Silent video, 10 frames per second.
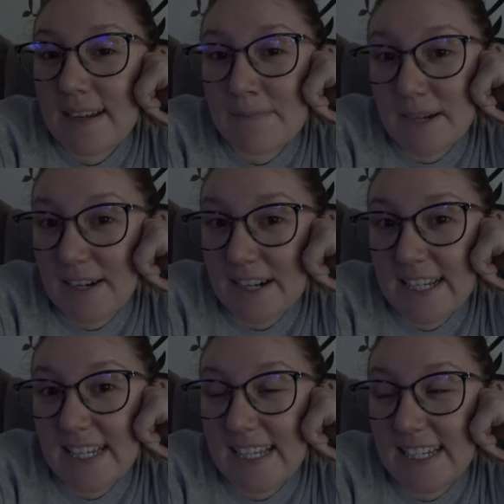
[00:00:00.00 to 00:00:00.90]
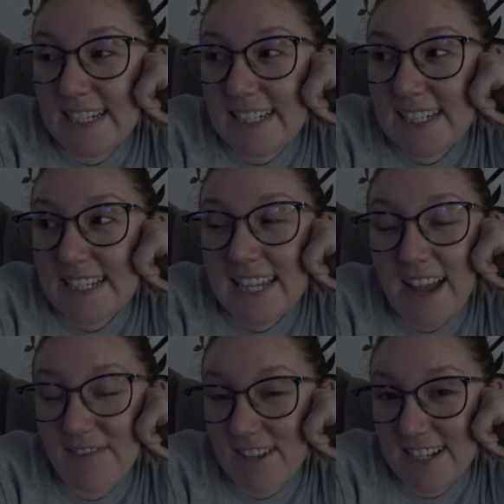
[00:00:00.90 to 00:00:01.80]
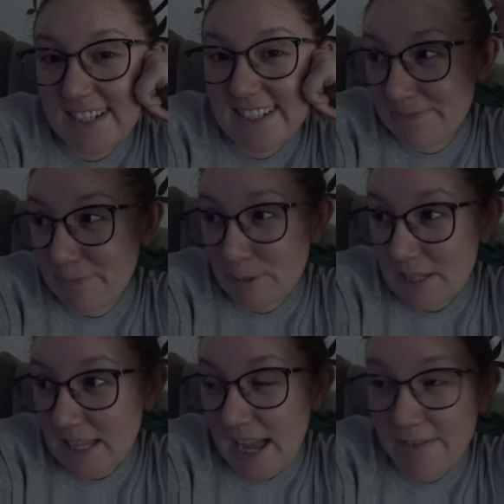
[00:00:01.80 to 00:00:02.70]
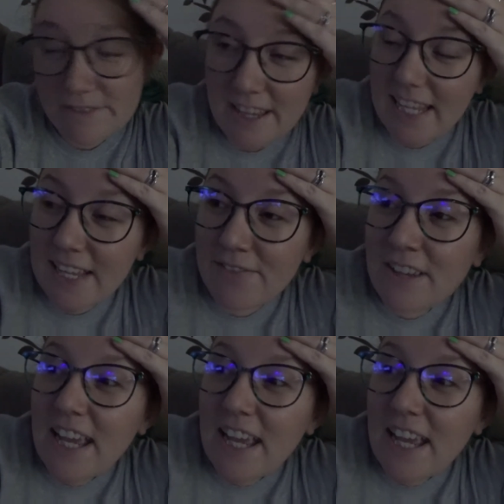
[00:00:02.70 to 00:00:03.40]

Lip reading: American Kevin was alive. Like, if